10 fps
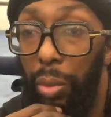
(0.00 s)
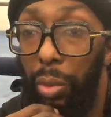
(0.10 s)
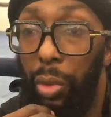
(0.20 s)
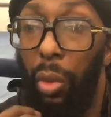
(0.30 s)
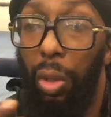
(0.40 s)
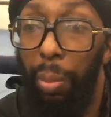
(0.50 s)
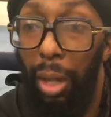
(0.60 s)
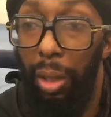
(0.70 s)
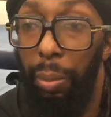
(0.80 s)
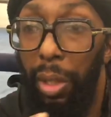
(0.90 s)
talk
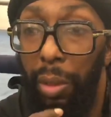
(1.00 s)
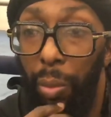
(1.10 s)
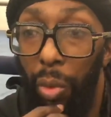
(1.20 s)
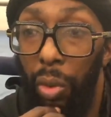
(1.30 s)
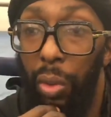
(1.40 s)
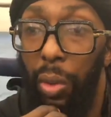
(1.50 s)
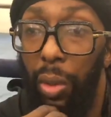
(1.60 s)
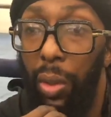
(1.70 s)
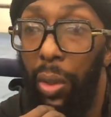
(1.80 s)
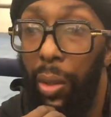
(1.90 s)
about him anymore.
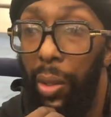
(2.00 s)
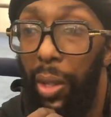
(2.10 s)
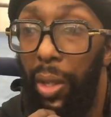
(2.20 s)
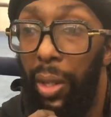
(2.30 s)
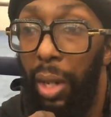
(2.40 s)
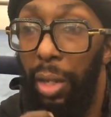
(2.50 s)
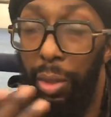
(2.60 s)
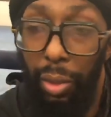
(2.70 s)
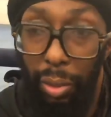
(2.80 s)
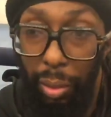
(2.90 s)
And
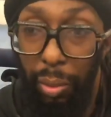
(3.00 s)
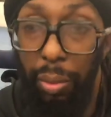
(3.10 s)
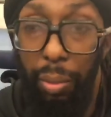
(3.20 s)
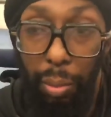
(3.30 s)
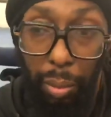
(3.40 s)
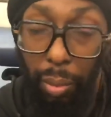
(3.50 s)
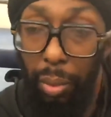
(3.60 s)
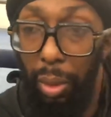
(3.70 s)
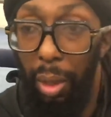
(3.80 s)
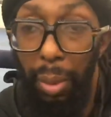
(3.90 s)
that's,
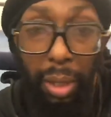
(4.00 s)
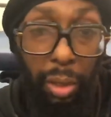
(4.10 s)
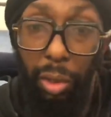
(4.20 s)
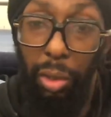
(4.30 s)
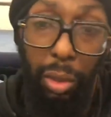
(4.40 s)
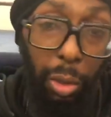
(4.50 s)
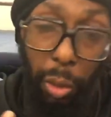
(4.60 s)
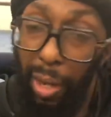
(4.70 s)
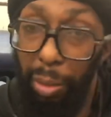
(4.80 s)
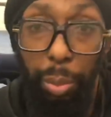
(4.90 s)
I mean, this is, you
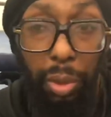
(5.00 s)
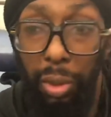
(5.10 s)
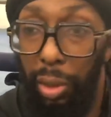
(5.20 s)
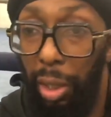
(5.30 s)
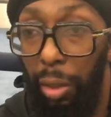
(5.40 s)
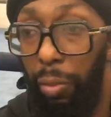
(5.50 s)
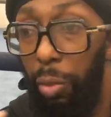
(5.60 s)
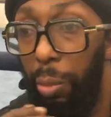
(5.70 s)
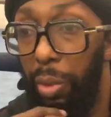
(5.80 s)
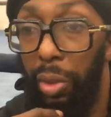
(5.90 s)
don't have to put this in an
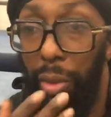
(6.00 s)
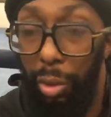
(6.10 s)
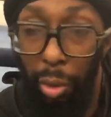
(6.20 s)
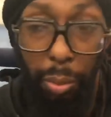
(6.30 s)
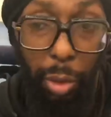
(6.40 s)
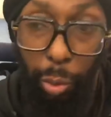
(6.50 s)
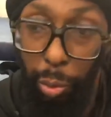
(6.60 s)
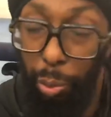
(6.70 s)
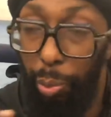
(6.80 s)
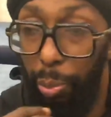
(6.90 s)
interview. I'm just, you know, I'm just
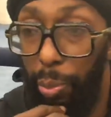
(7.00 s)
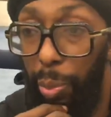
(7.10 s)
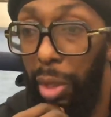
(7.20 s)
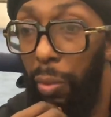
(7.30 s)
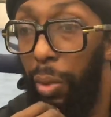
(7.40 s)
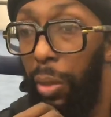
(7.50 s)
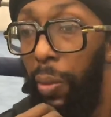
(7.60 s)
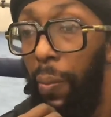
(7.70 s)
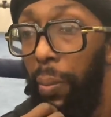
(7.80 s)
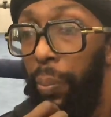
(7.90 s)
being real.
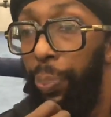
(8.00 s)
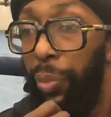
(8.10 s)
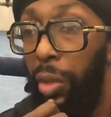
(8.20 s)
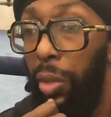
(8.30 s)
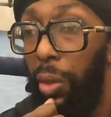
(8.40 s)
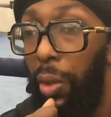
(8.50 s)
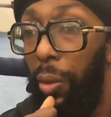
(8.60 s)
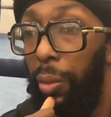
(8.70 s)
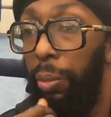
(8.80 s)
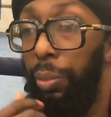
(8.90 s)
You
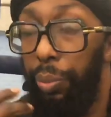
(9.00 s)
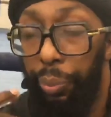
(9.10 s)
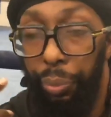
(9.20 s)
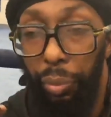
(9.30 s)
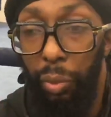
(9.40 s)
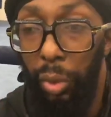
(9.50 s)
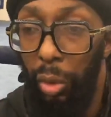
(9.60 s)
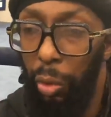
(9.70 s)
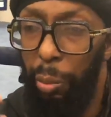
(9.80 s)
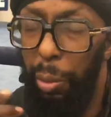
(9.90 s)
know,
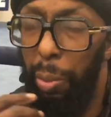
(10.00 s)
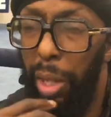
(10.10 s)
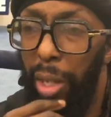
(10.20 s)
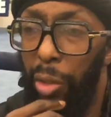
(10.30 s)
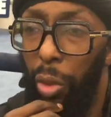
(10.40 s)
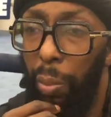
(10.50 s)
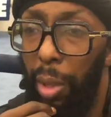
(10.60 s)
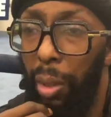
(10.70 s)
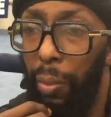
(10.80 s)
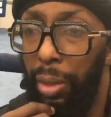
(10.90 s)
people may not talk
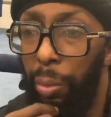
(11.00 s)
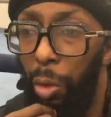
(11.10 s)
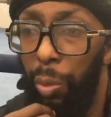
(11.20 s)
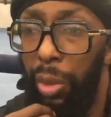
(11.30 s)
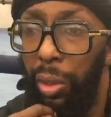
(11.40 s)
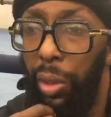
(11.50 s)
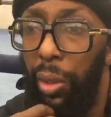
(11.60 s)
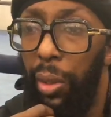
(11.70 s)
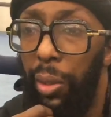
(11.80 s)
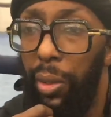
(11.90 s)
about him at the moment,
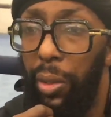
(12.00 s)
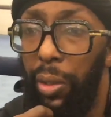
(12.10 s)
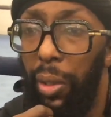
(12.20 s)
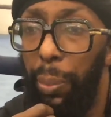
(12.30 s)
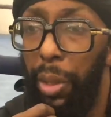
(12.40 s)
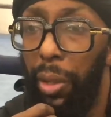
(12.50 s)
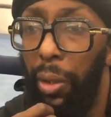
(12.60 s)
but